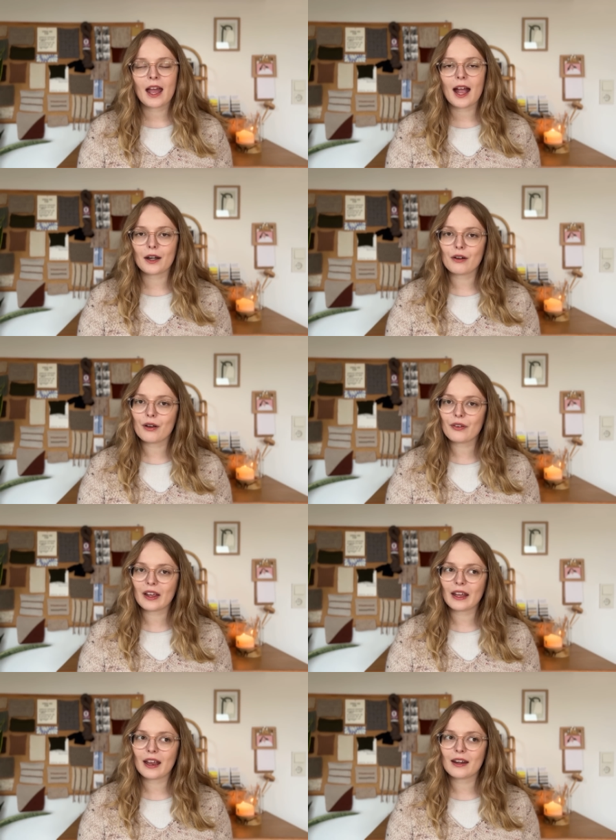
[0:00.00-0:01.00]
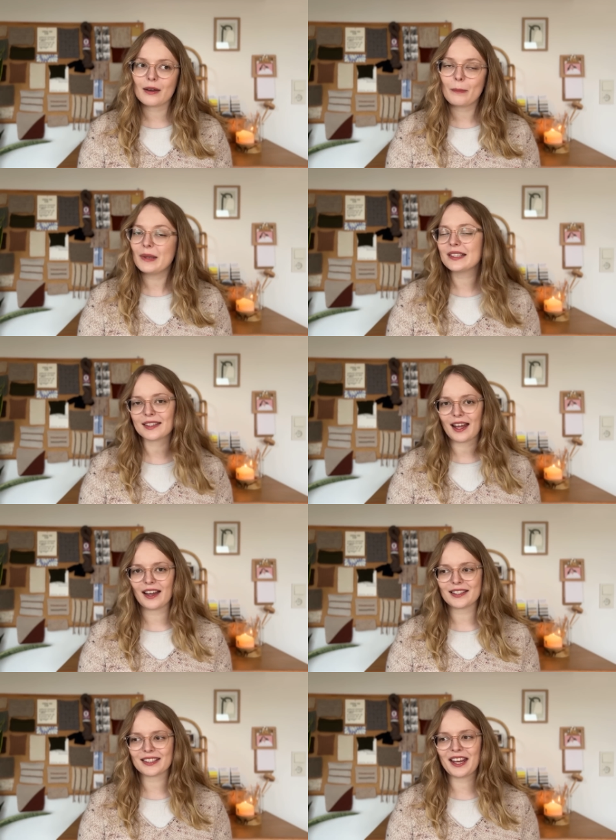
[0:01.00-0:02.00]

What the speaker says: I don't know if I can miss that.